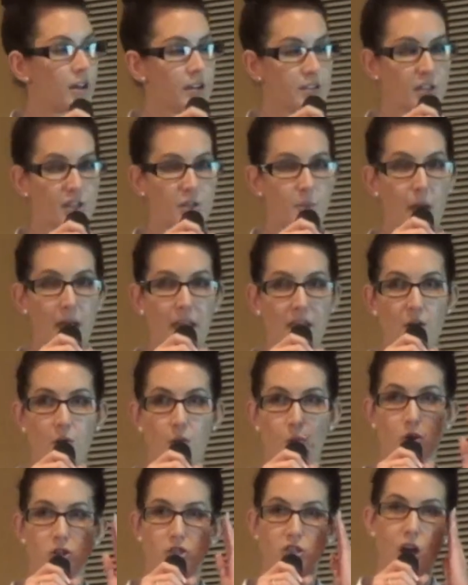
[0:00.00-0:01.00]
So depending
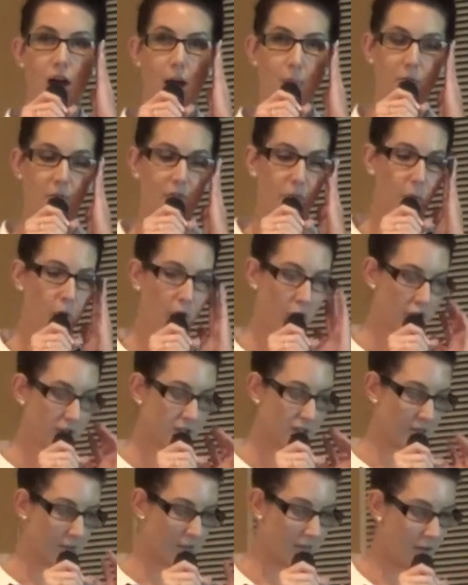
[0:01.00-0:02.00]
on what type of
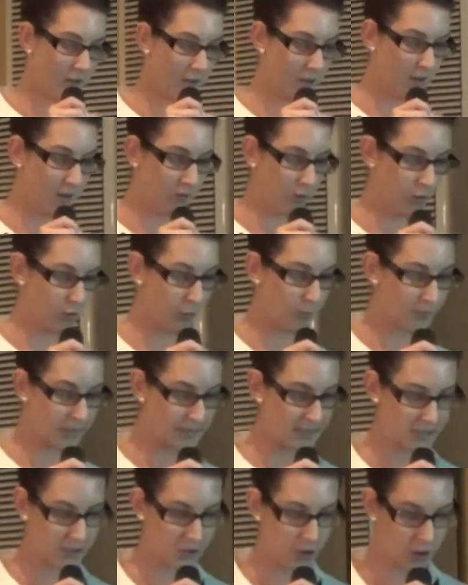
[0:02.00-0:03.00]
person or
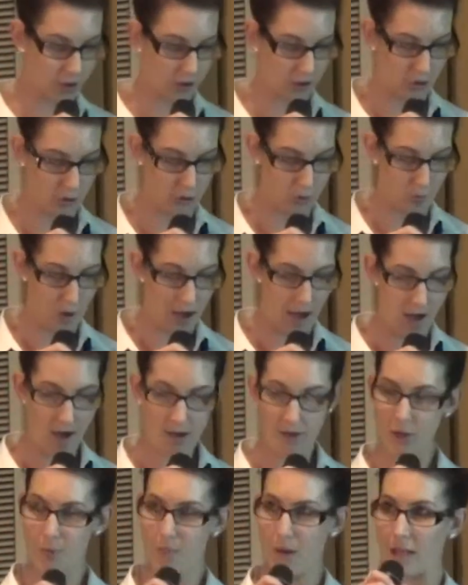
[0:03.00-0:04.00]
business owner you
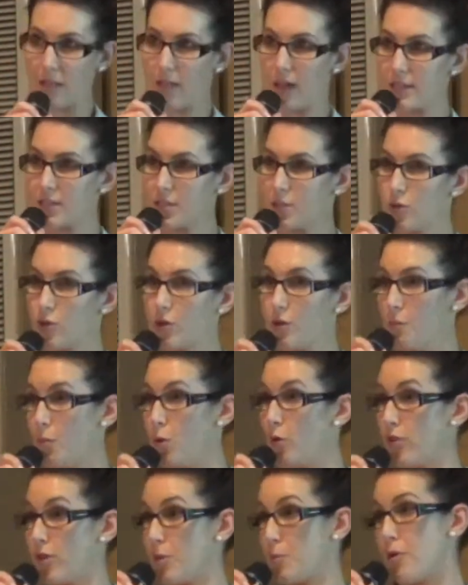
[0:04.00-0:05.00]
are, you may like to look at
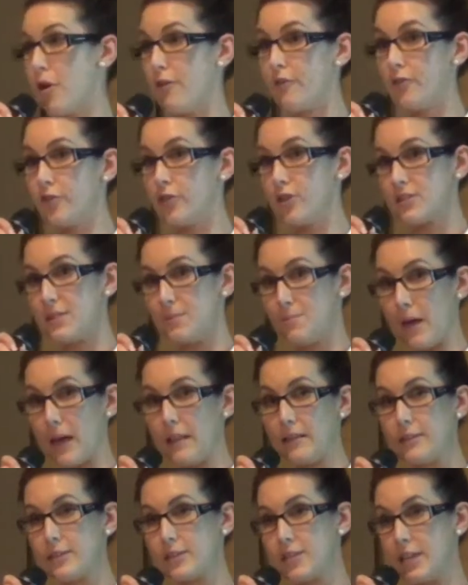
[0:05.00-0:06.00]
more than profit and loss and
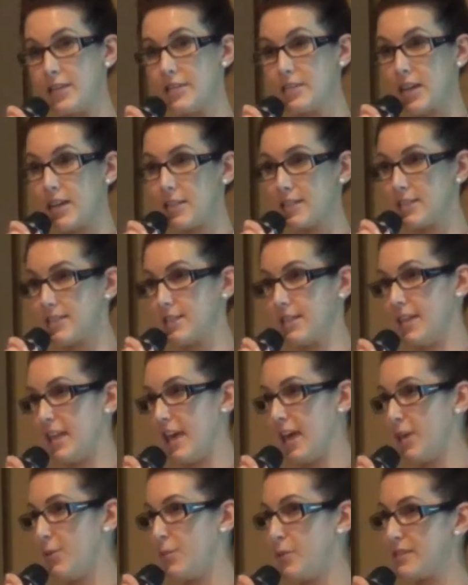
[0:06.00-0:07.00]
balance sheet to understand
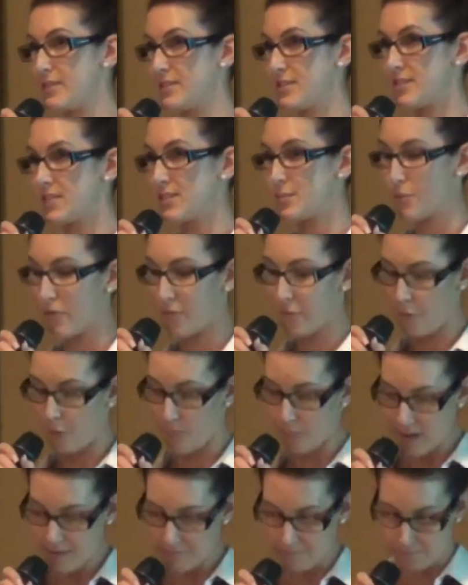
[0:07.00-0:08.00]
how your business is
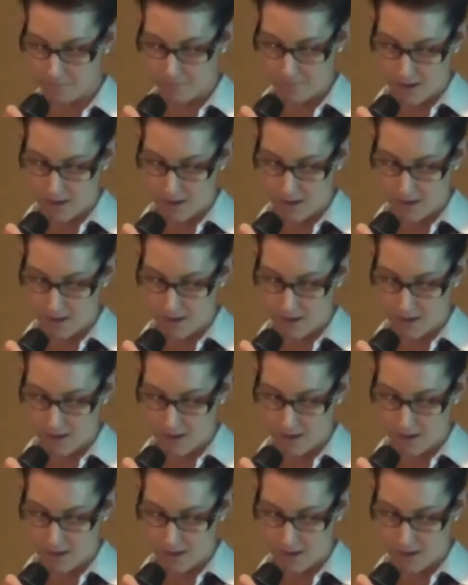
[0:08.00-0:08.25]
performing.